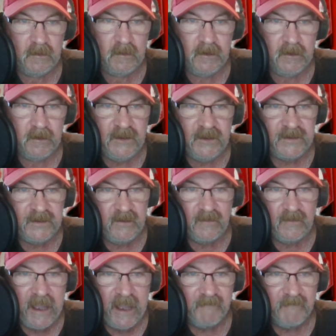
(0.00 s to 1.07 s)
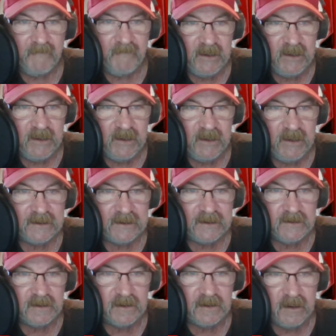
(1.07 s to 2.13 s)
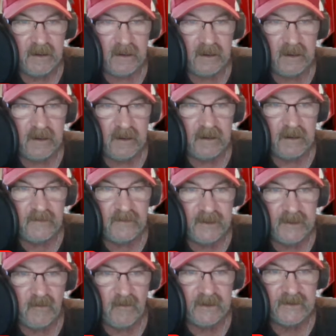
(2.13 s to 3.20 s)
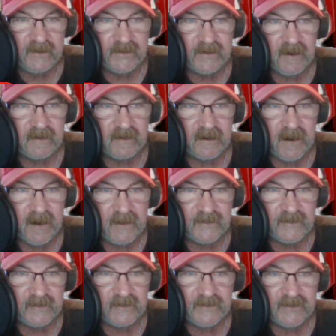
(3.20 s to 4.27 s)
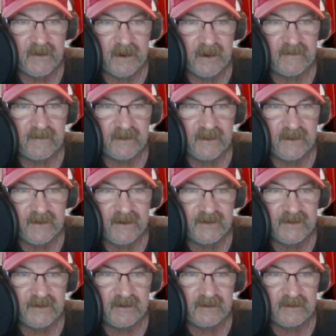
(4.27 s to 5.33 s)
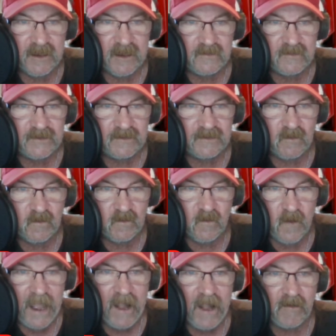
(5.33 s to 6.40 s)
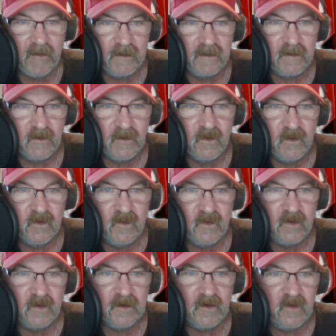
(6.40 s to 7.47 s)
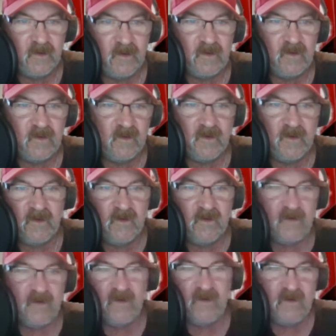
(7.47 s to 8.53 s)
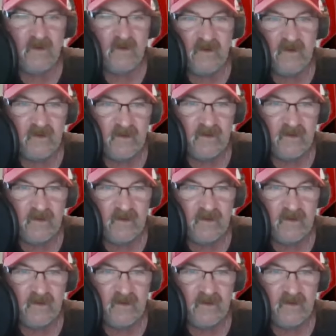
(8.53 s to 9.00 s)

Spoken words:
You still got Benny Wiley, the yoga instructor, as a strength and conditioning coach. Wow. Ooh, ooh, ooh, ooh, ooh.